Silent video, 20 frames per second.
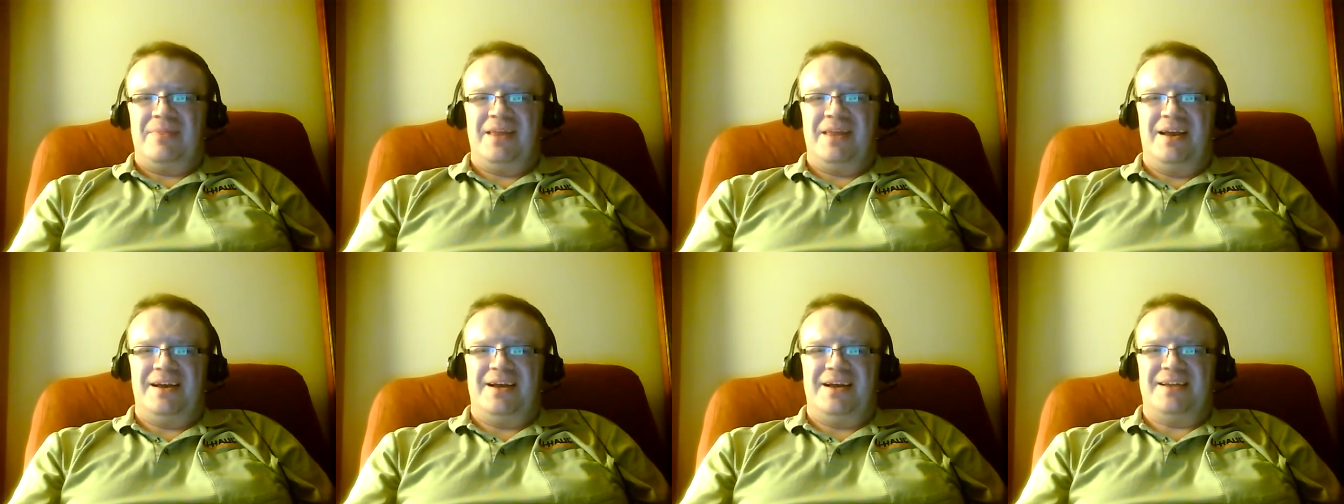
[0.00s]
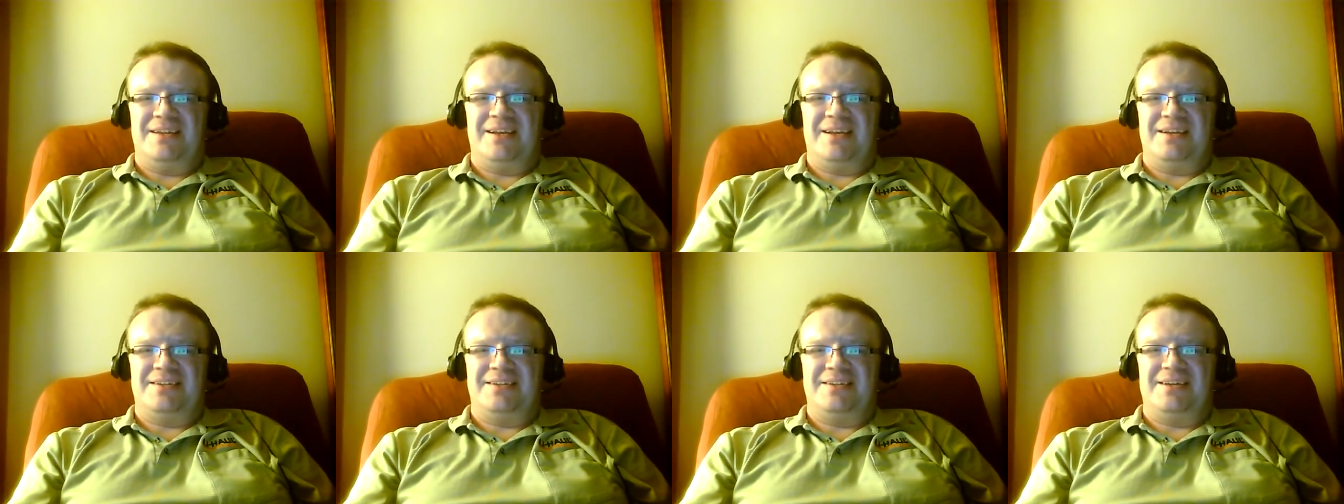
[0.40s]
I guess
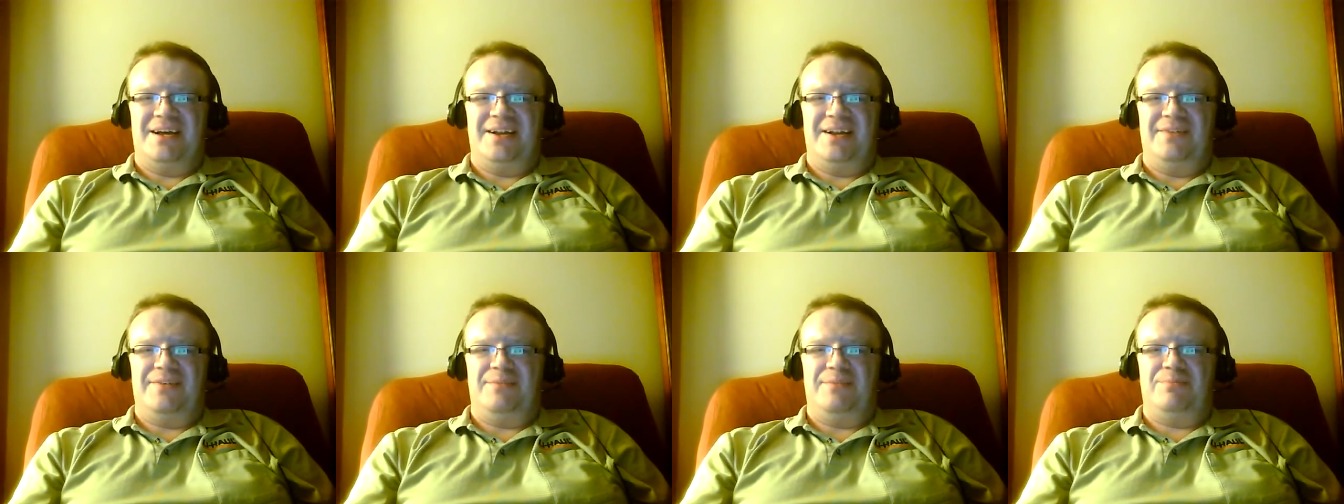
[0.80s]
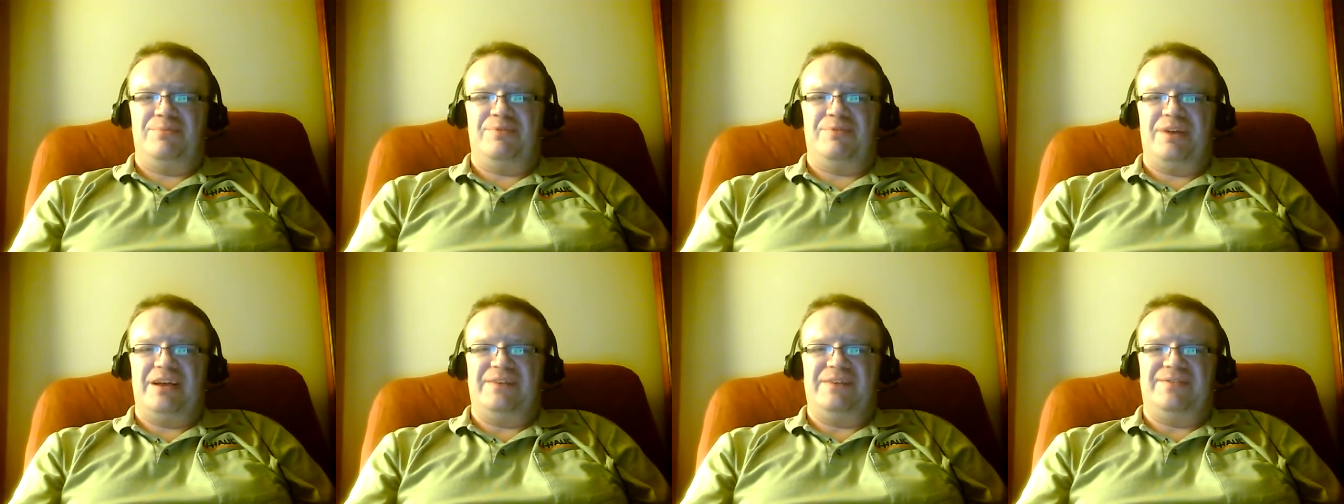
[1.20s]
that's kind of a
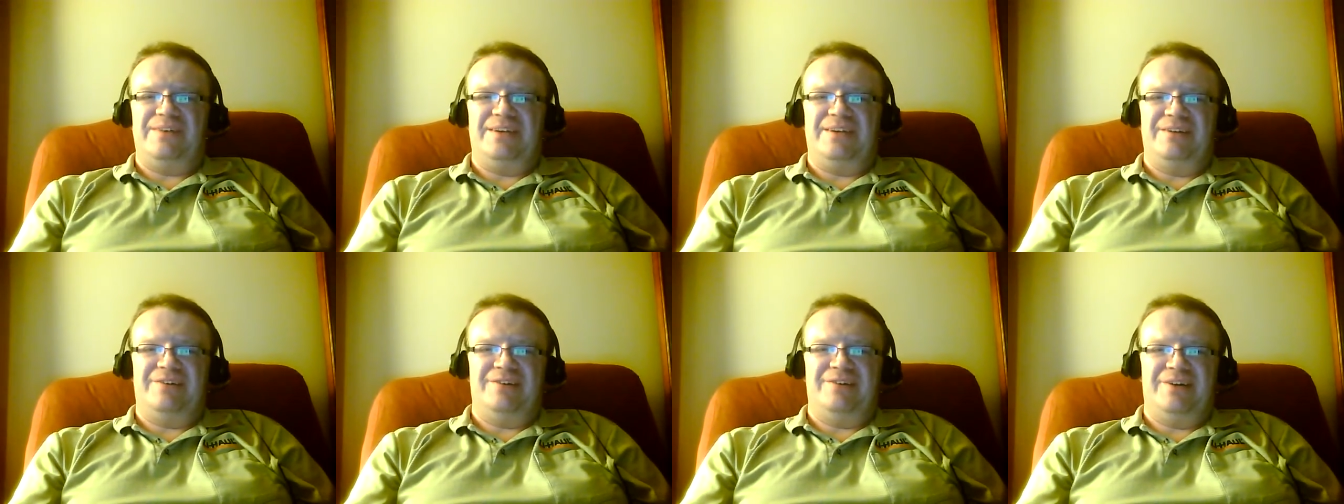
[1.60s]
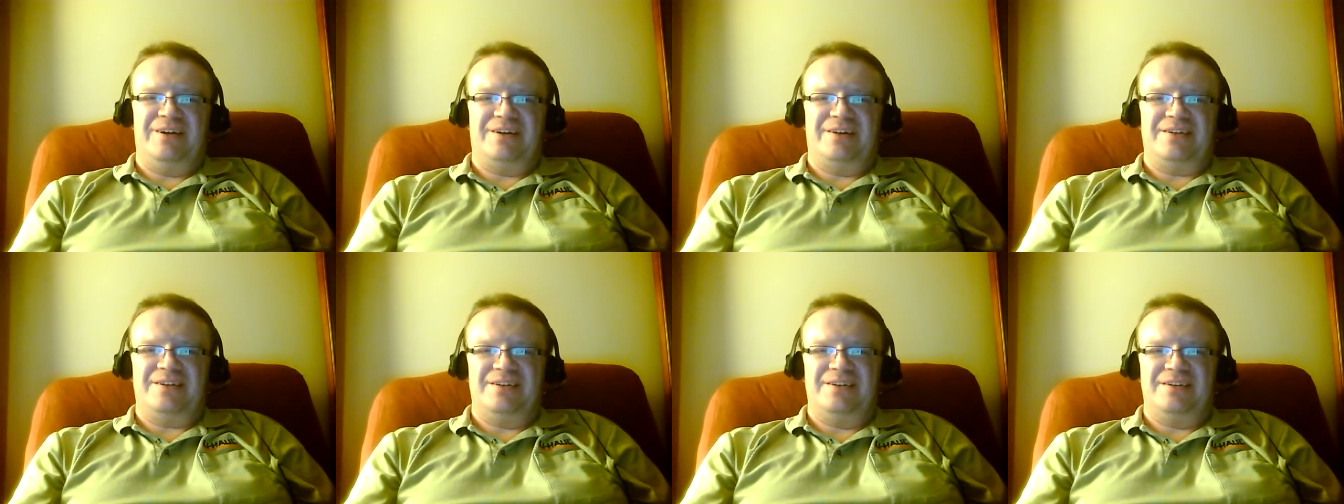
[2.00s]
brief
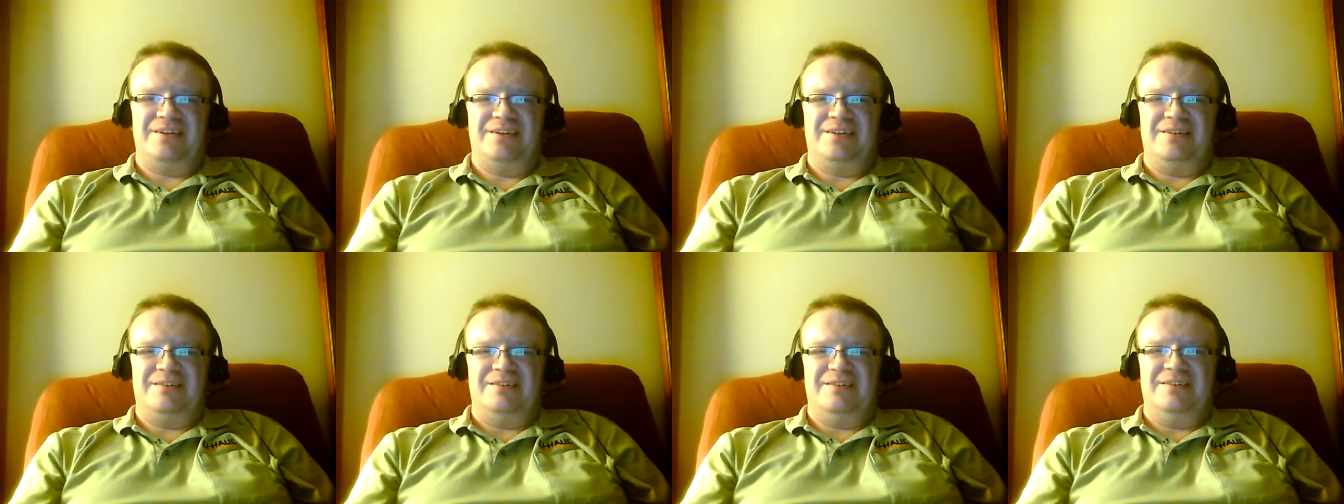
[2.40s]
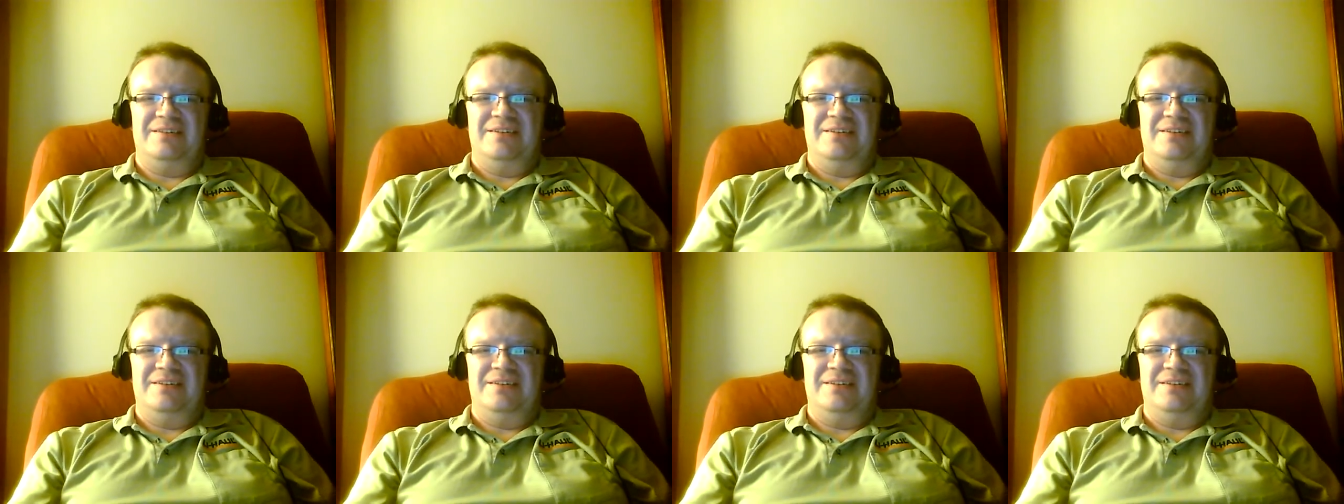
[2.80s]
introduction to